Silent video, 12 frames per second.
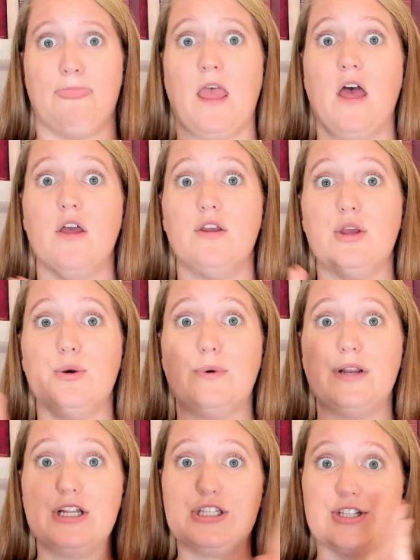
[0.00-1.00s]
You
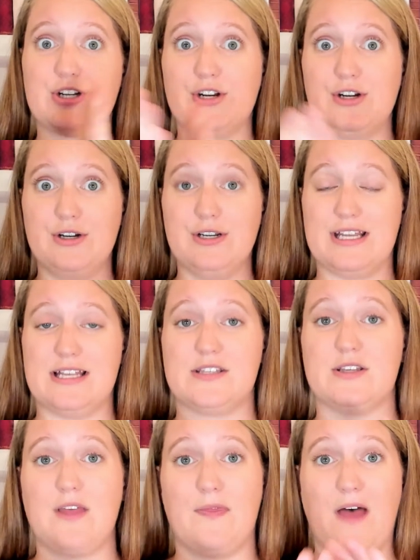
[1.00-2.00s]
want to turn it
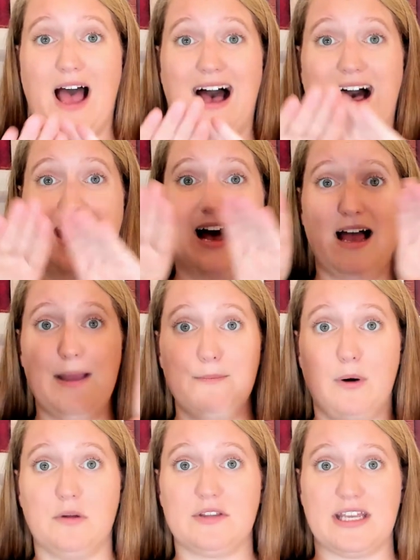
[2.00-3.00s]
so that the high
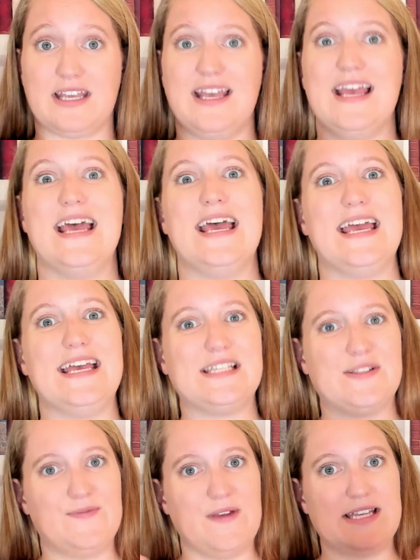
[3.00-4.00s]
molding
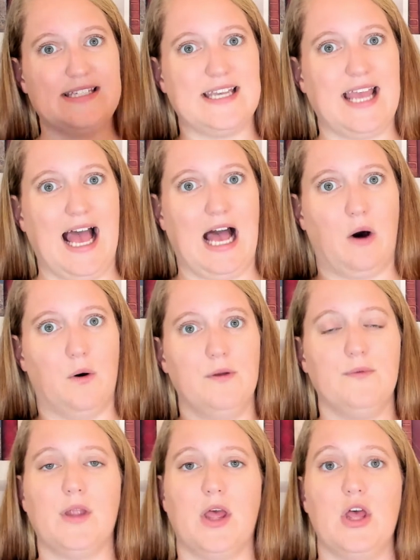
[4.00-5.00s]
is facing
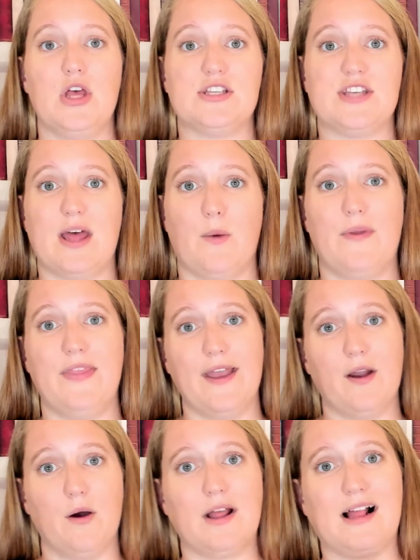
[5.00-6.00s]
out so that when they
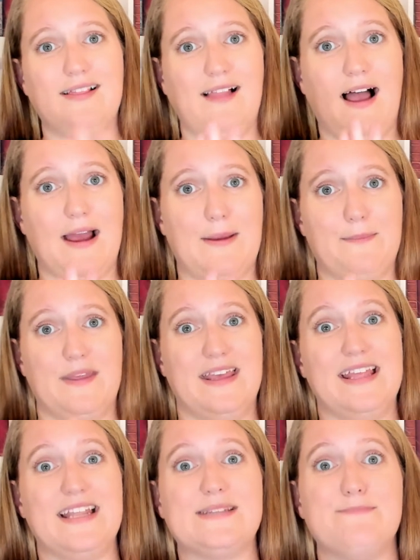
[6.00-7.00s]
go to climb, it
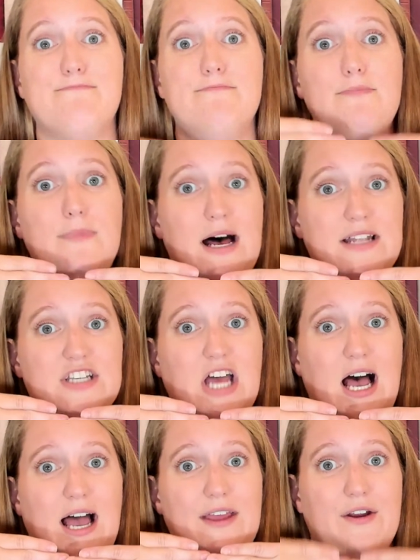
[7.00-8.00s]
is much
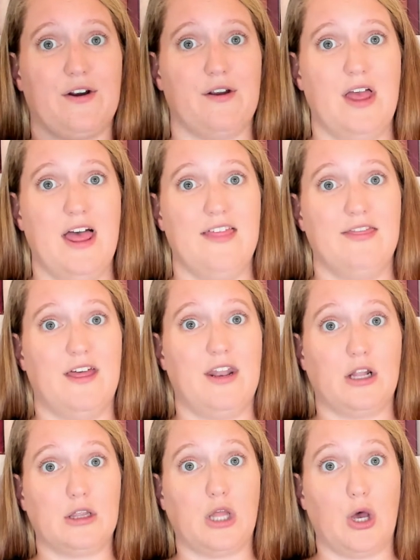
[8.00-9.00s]
higher than
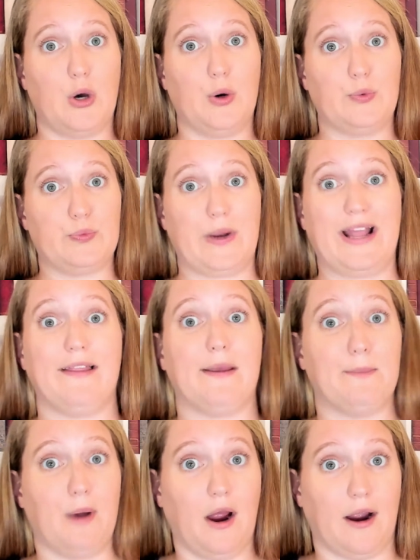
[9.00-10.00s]
a low railing
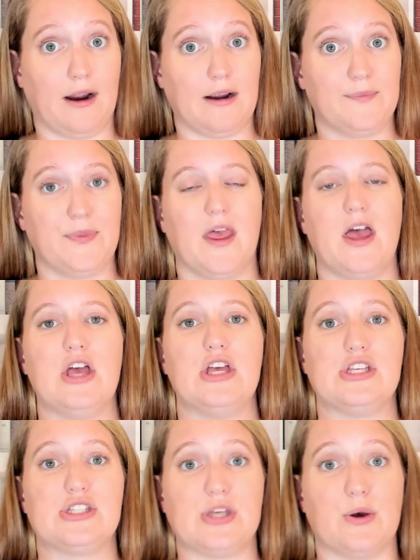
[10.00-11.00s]
bar.
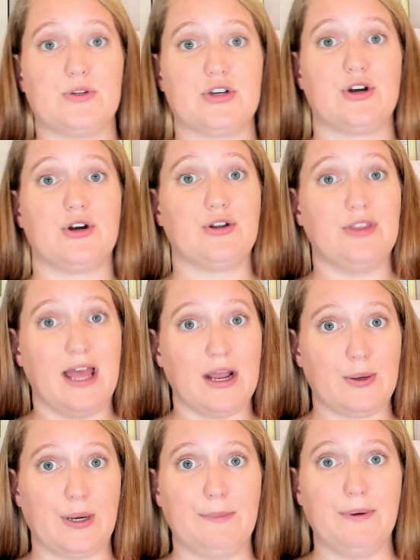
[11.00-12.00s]
So turn the
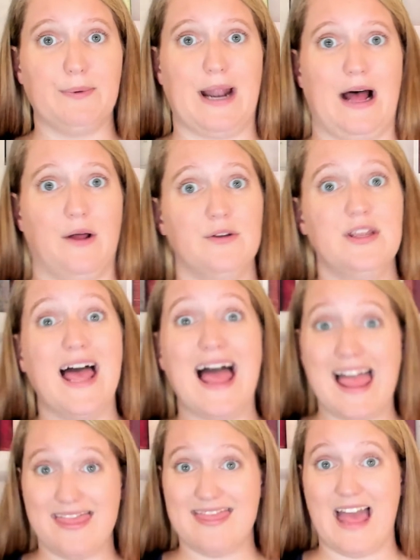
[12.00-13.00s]
crib around
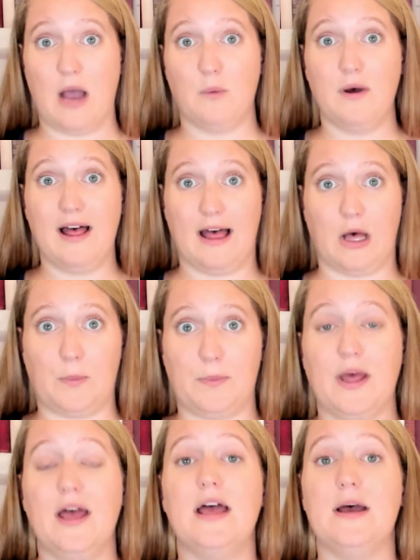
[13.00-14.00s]
and that will help
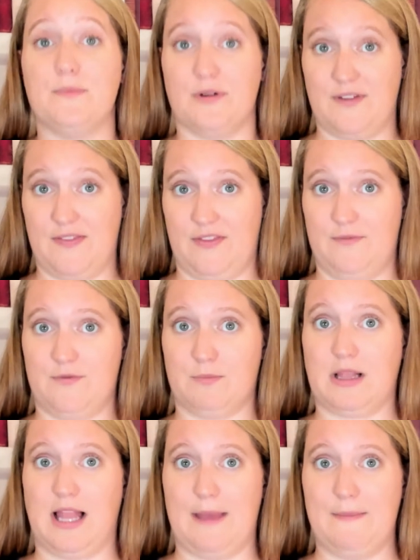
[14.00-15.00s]
prevent them from
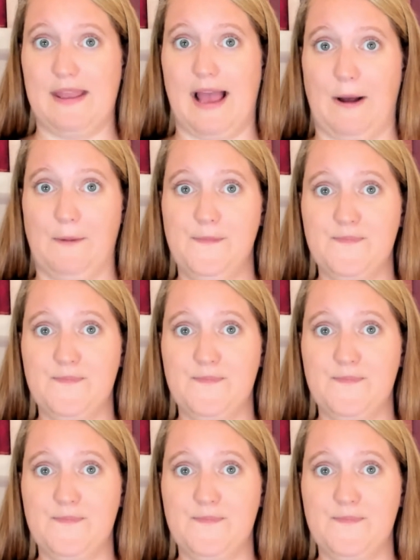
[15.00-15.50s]
climbing out.